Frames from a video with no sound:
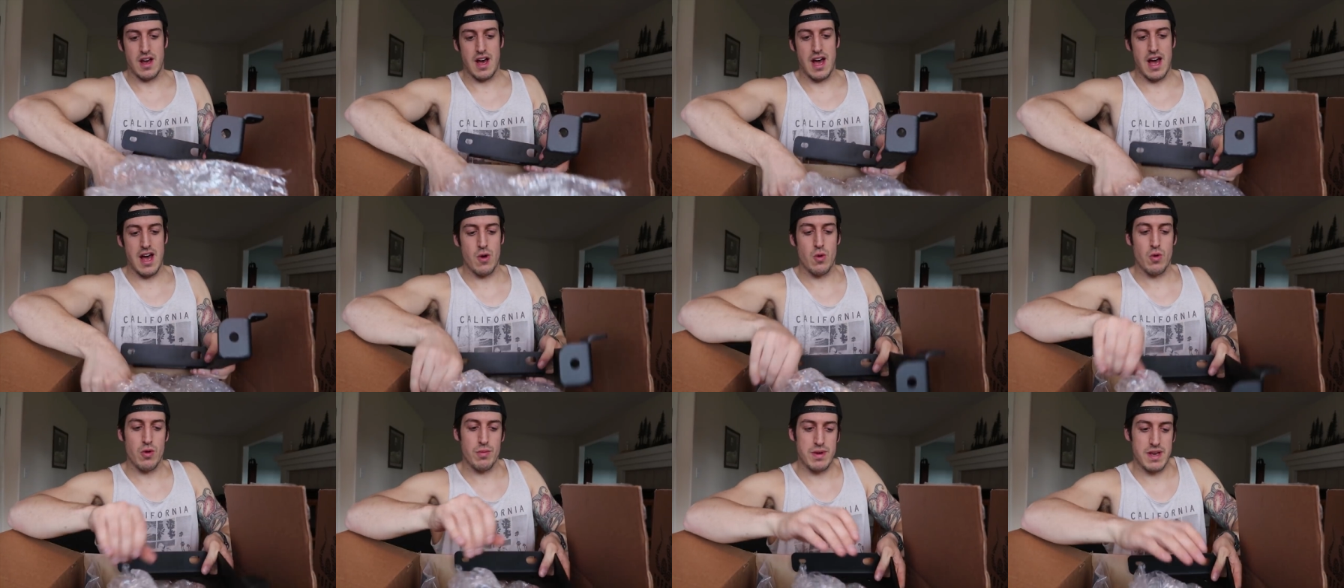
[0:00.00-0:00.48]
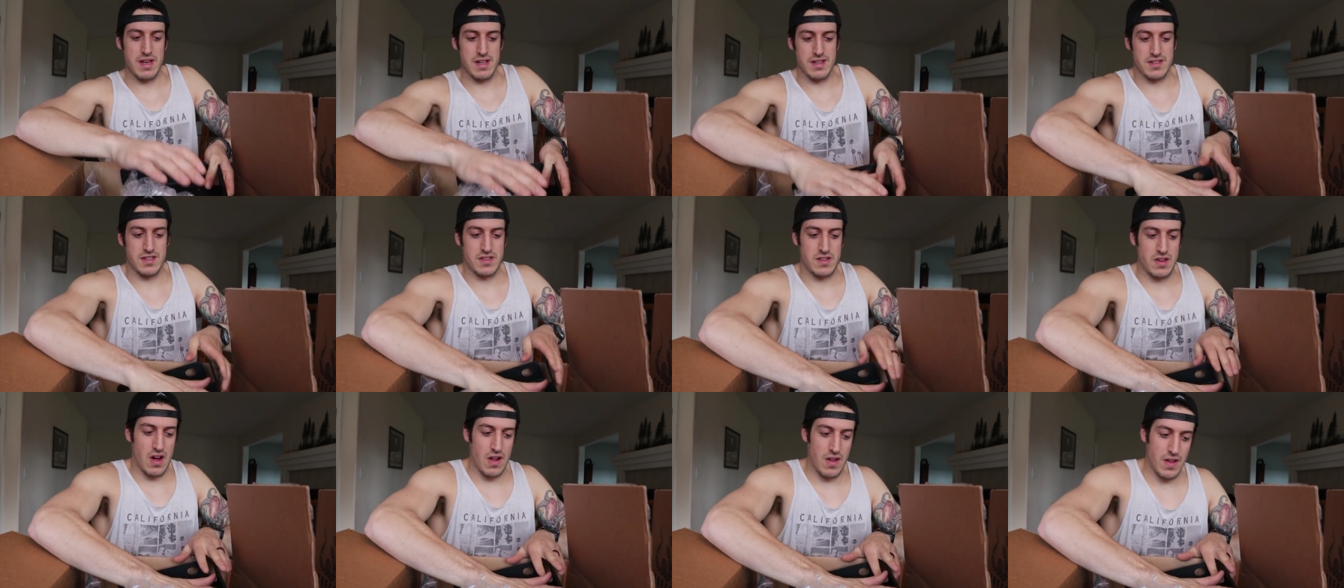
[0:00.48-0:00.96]
I will be
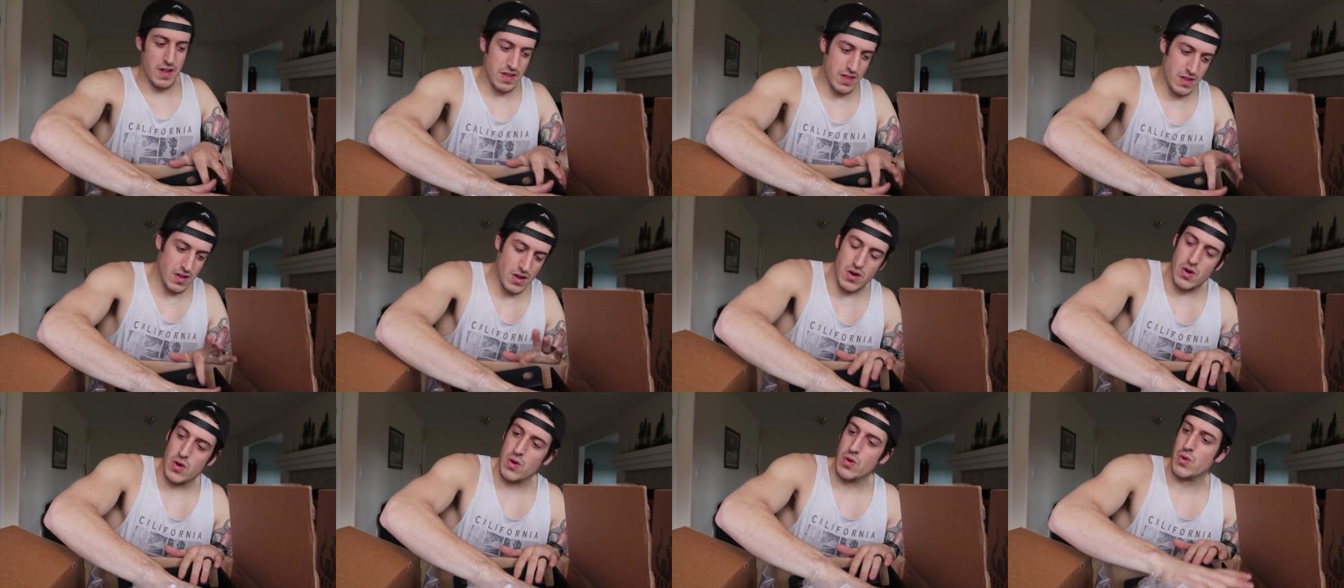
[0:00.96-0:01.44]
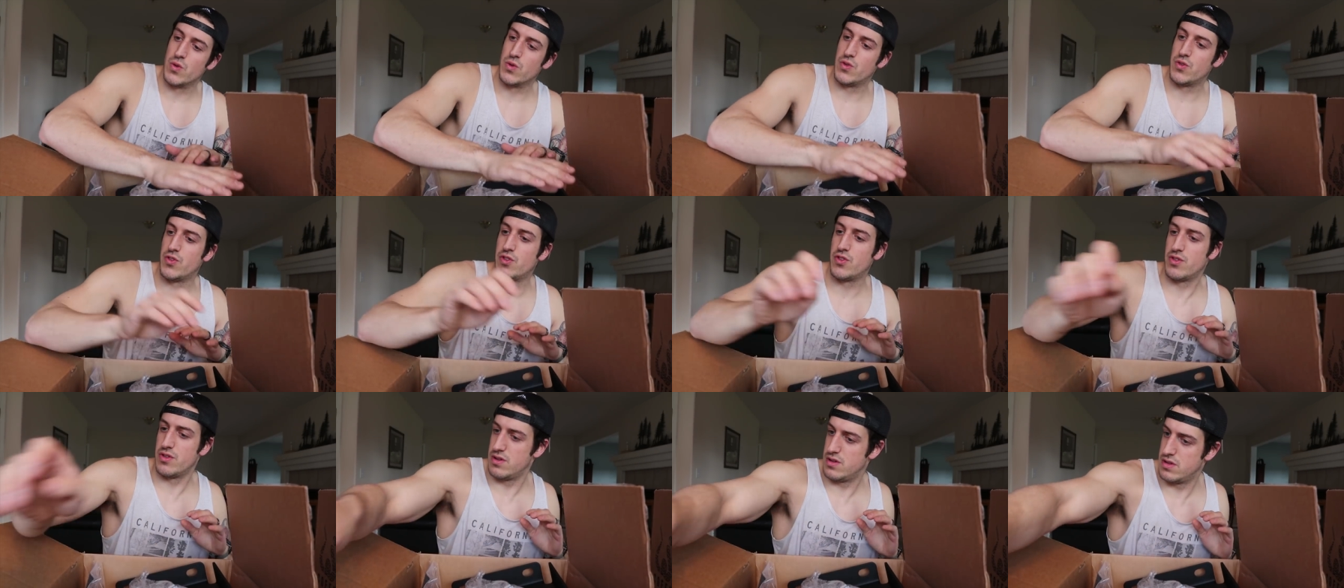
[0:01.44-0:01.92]
installing
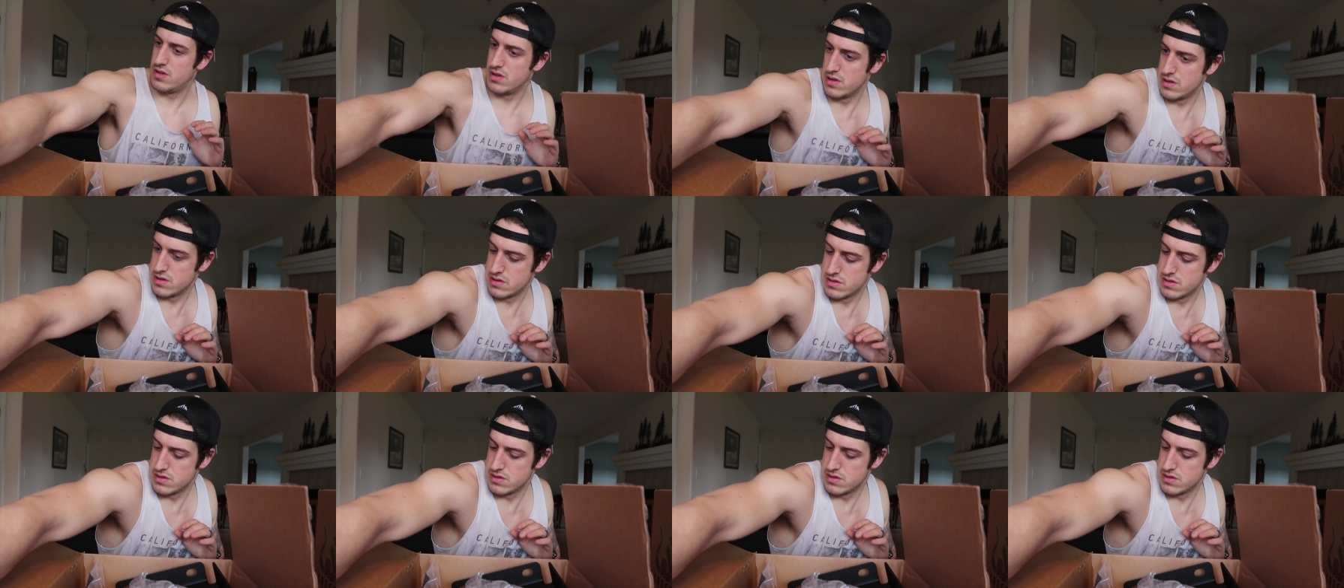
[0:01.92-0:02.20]
those